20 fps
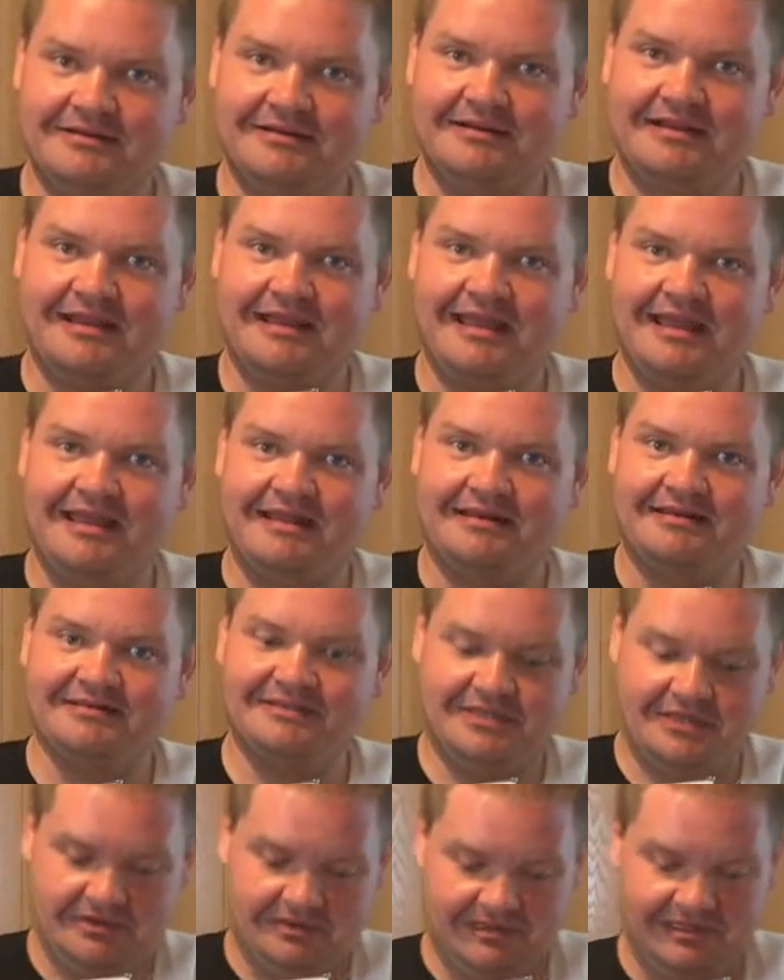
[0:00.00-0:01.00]
again,
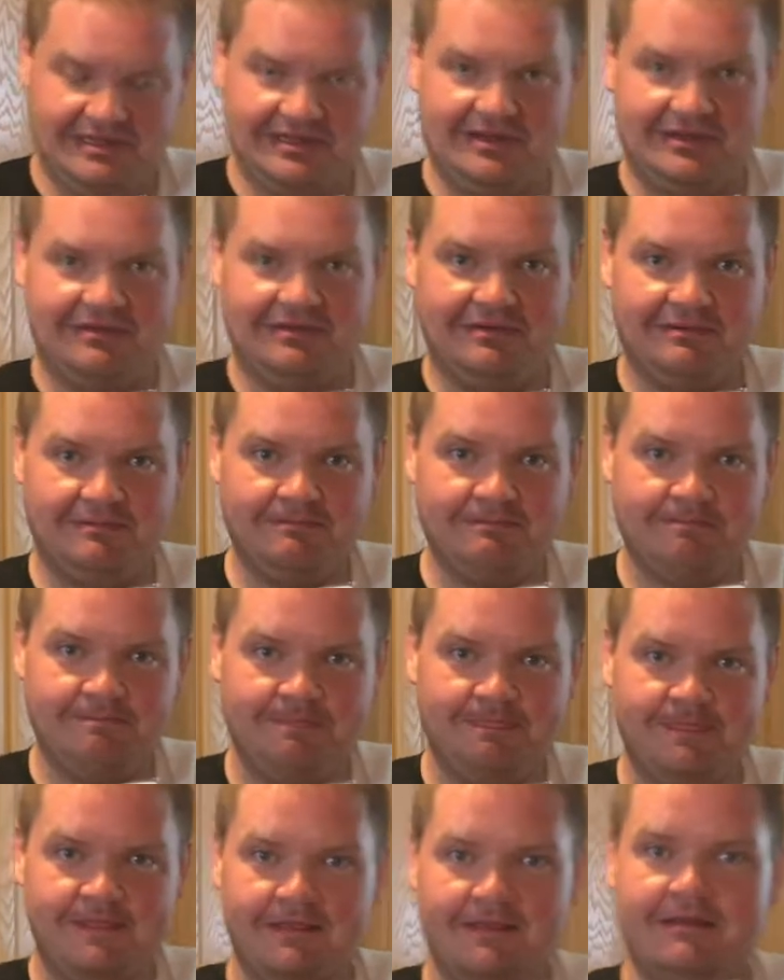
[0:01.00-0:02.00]
totally new.
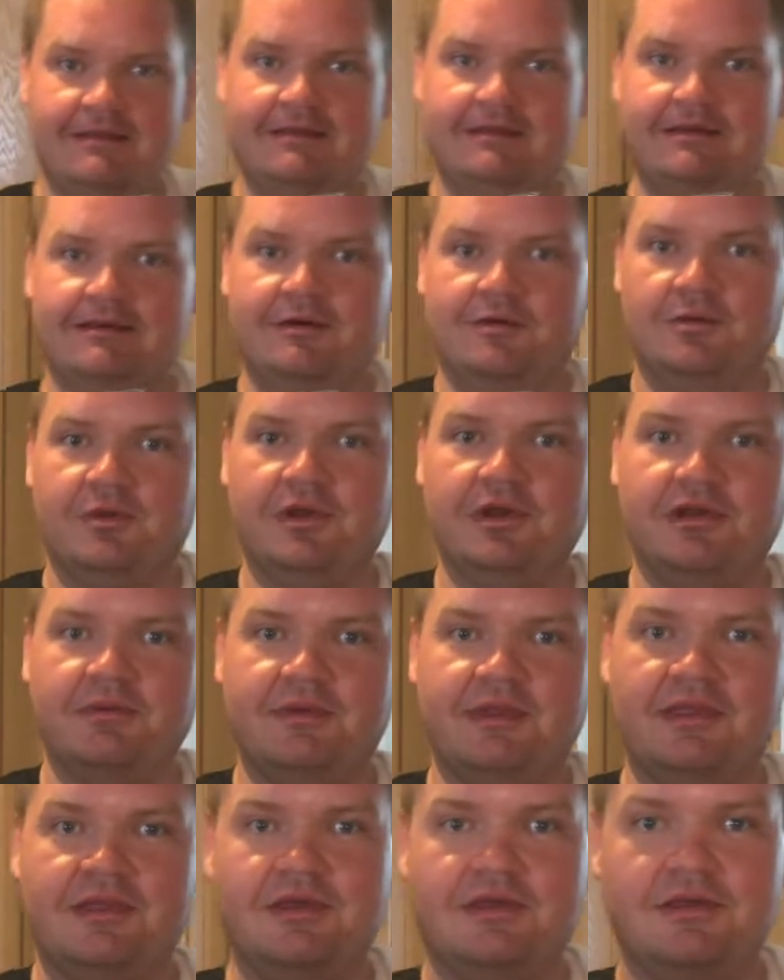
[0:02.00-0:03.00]
We're going to
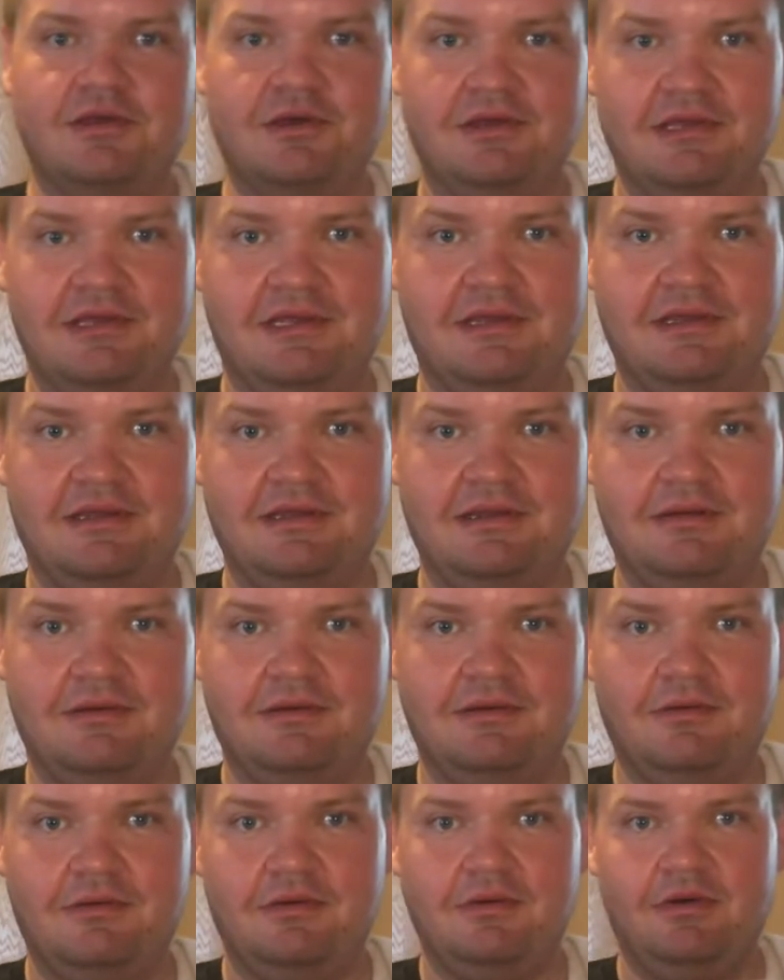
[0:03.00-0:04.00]
be cooking
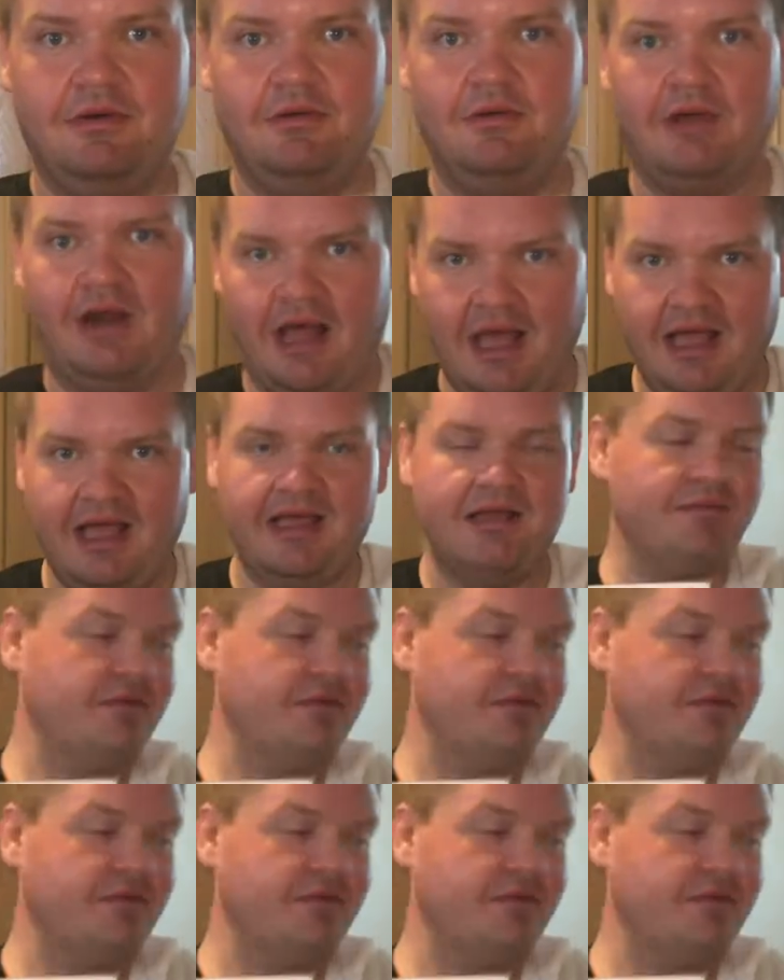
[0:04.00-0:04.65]
what I am